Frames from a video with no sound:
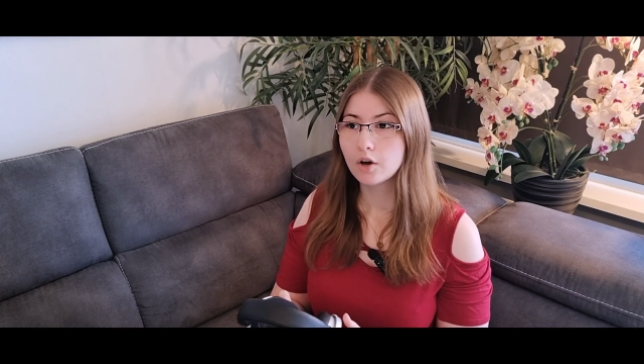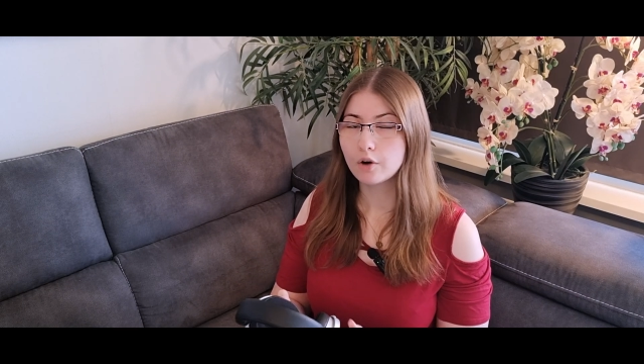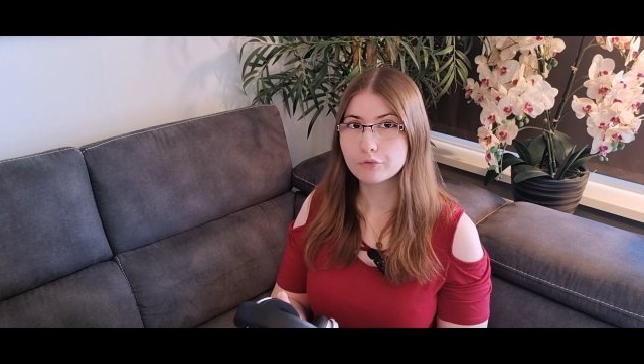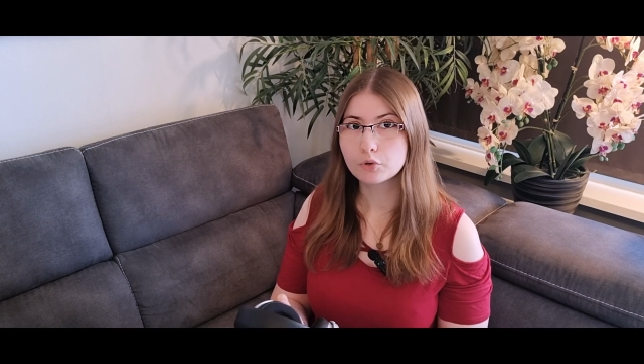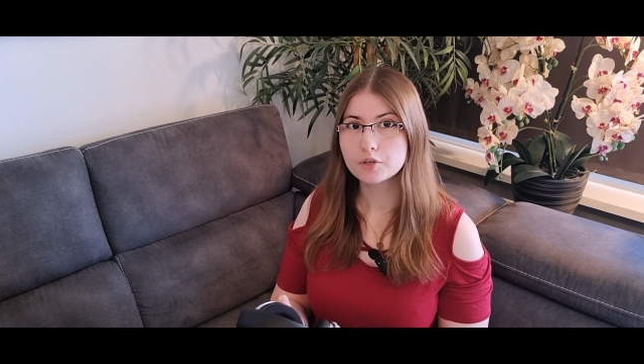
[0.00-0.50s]

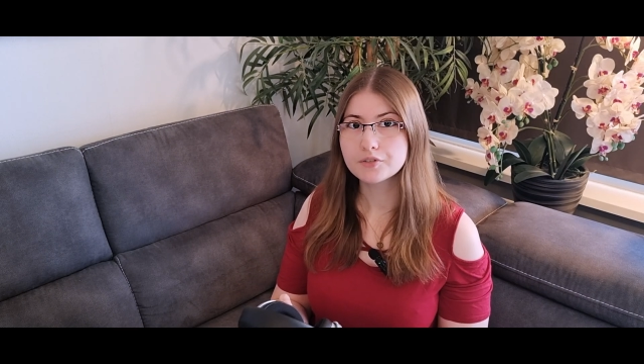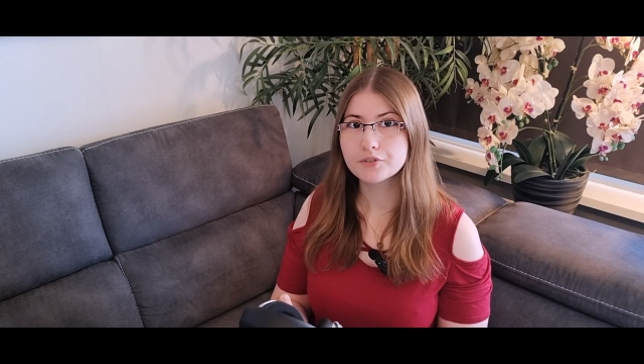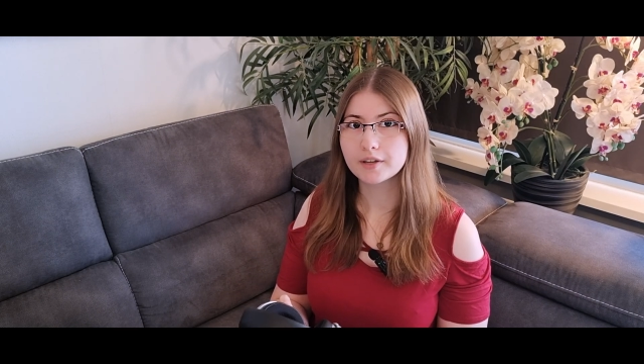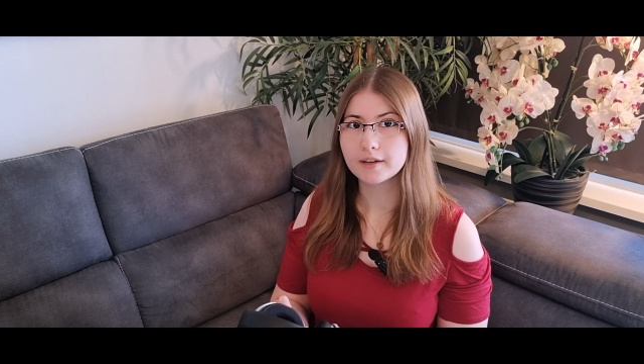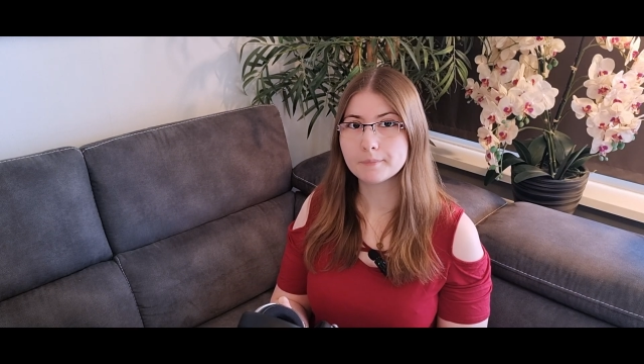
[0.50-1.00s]
Of
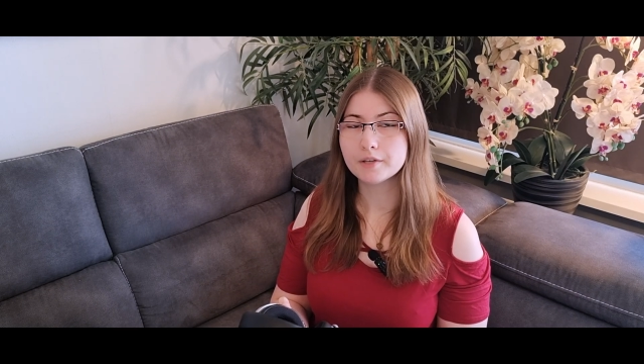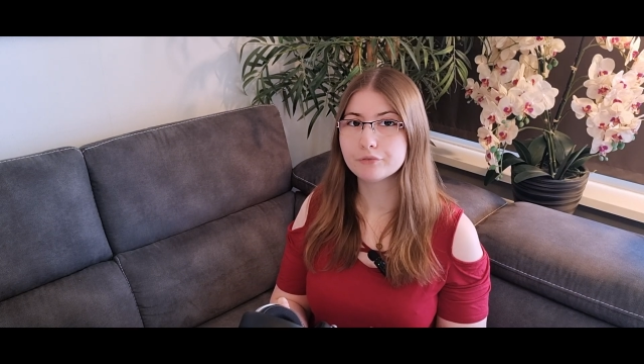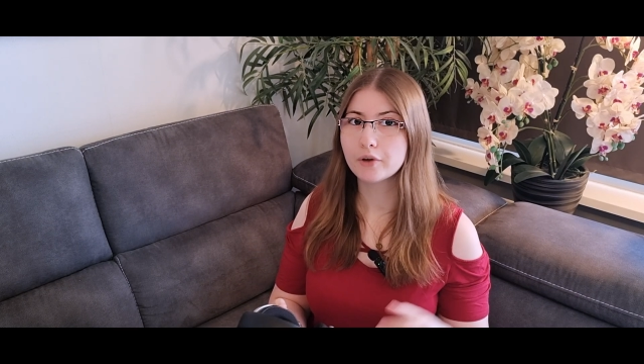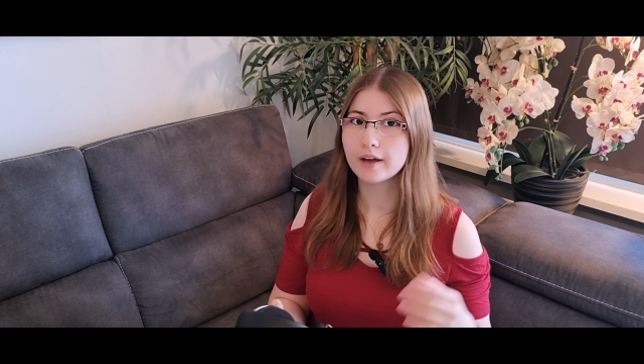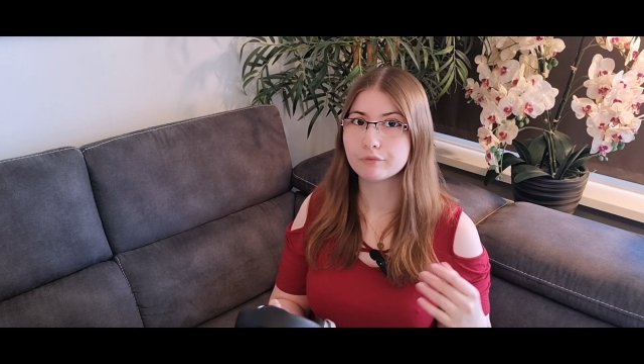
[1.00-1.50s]
course,
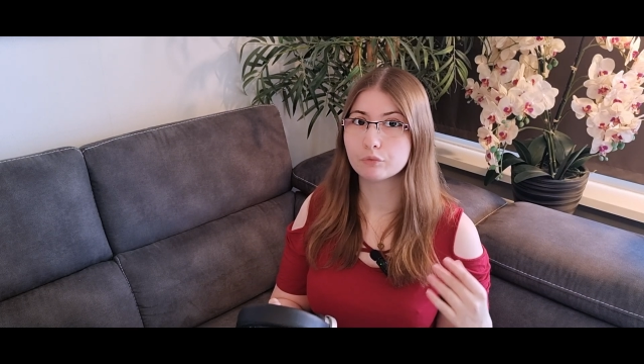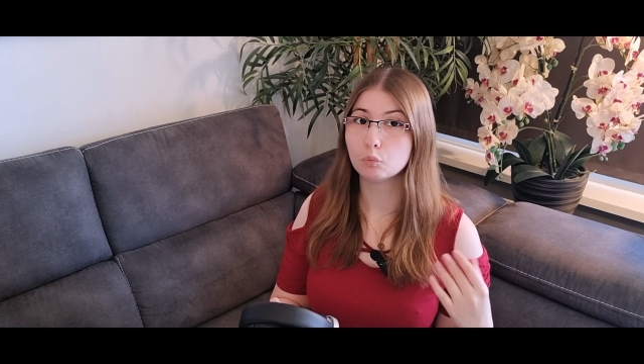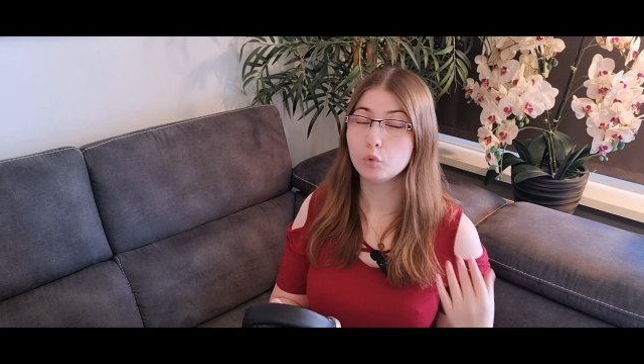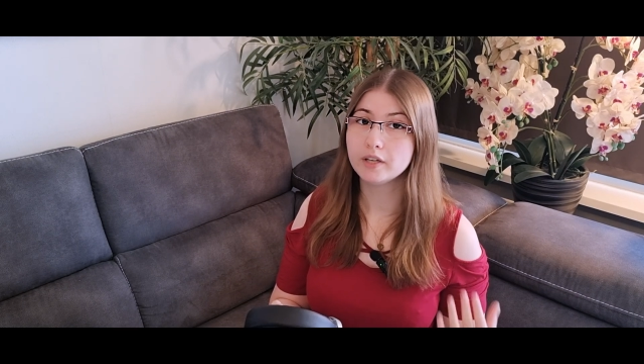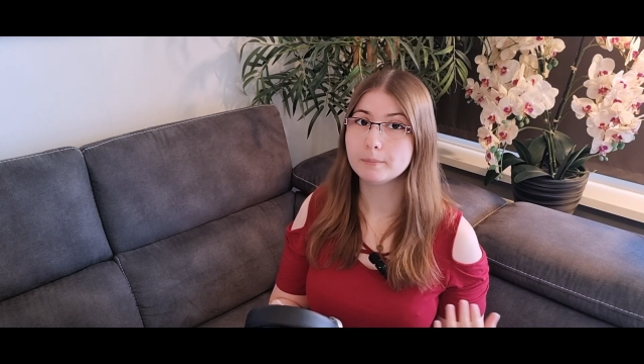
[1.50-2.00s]
if you have
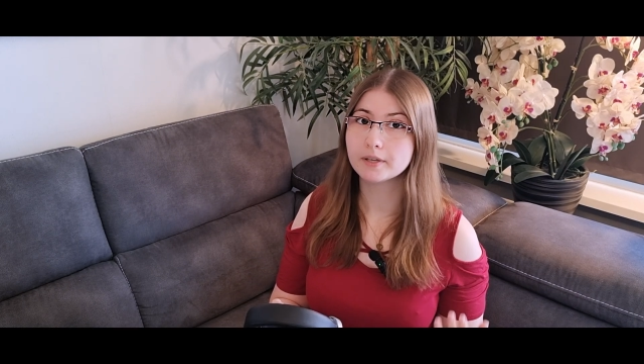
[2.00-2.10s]
really